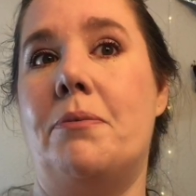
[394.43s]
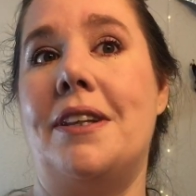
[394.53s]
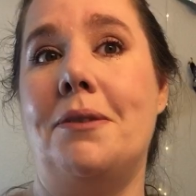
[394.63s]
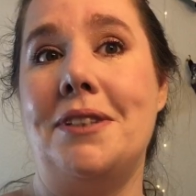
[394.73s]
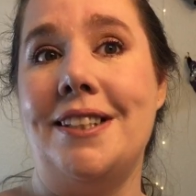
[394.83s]
on
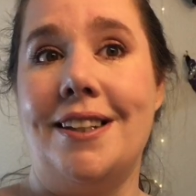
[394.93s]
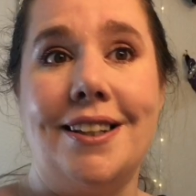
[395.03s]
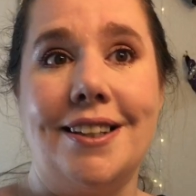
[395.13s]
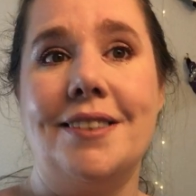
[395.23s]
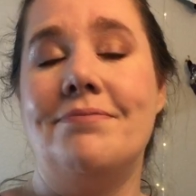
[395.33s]
my lipstick
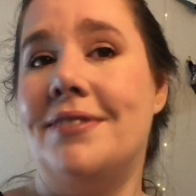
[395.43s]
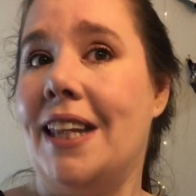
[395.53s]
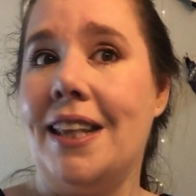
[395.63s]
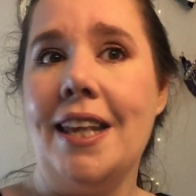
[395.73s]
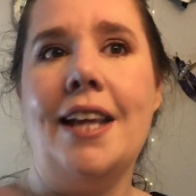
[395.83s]

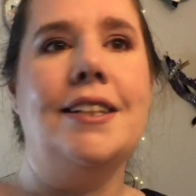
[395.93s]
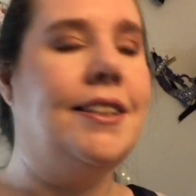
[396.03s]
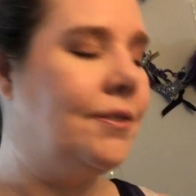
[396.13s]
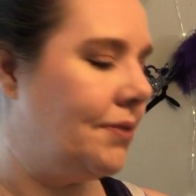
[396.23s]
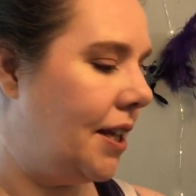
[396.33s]
like that.
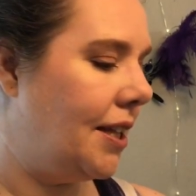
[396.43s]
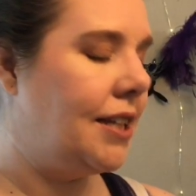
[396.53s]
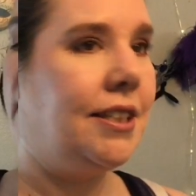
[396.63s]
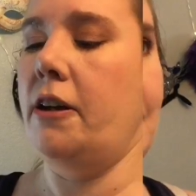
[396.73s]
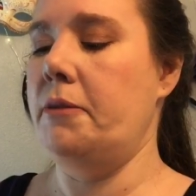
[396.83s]
And
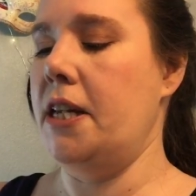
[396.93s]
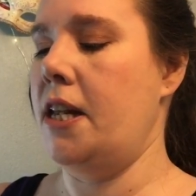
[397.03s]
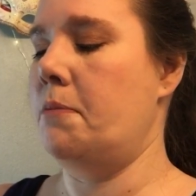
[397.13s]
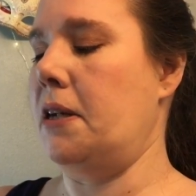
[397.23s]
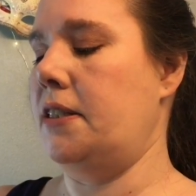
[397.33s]
that's now it. I'm
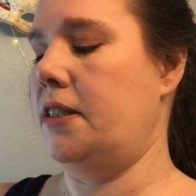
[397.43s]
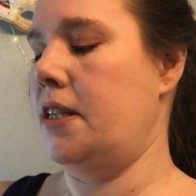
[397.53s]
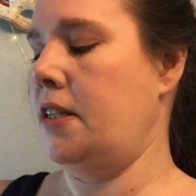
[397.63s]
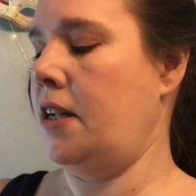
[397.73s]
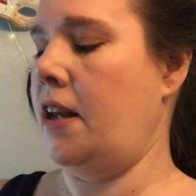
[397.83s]
taking my
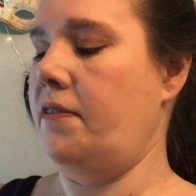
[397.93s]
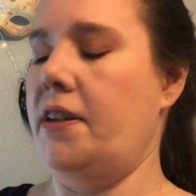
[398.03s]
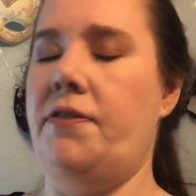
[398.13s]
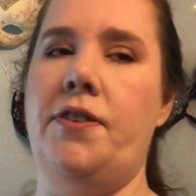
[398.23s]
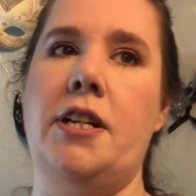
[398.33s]

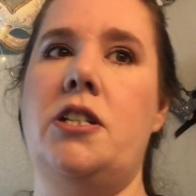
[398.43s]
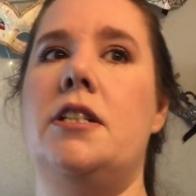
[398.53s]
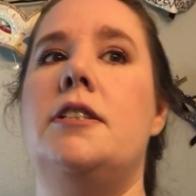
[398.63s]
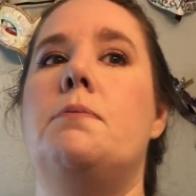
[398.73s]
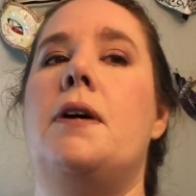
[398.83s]
Scandinavia
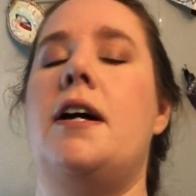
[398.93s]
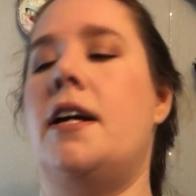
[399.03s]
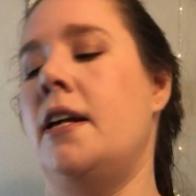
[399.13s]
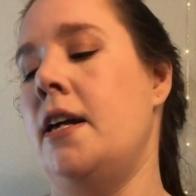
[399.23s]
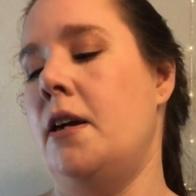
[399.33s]
finishing
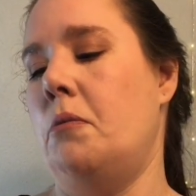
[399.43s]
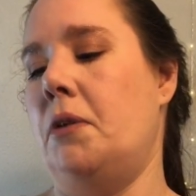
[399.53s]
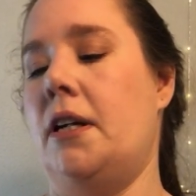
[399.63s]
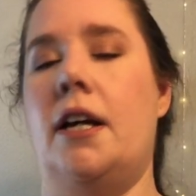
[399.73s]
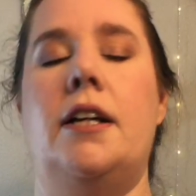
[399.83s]
spray
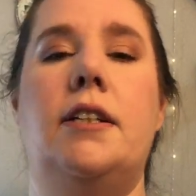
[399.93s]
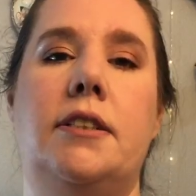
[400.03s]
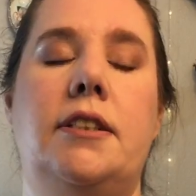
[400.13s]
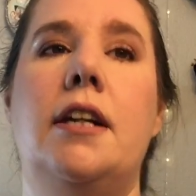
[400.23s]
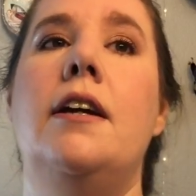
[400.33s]

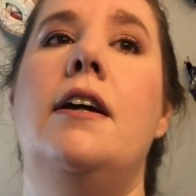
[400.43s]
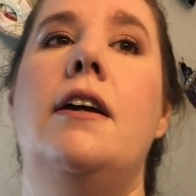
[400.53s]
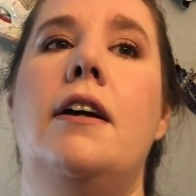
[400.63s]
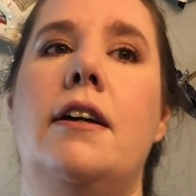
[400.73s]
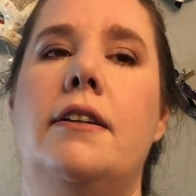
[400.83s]
because,
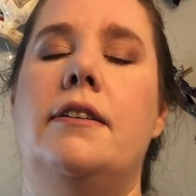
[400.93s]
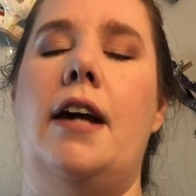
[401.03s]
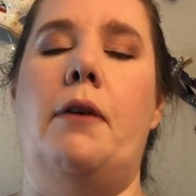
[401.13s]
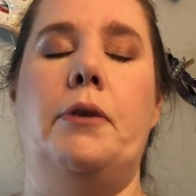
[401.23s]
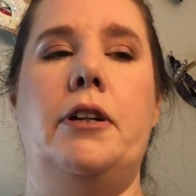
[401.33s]

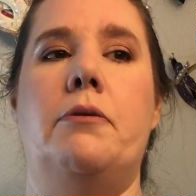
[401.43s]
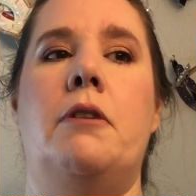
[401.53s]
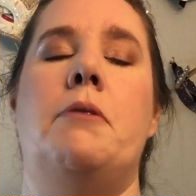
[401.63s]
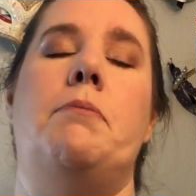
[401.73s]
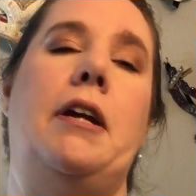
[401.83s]
we don't
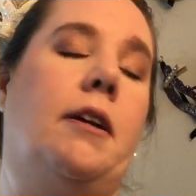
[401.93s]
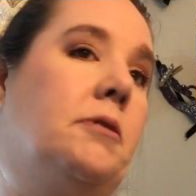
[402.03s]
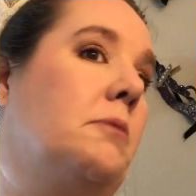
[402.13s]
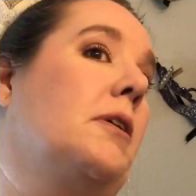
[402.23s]
want my makeup to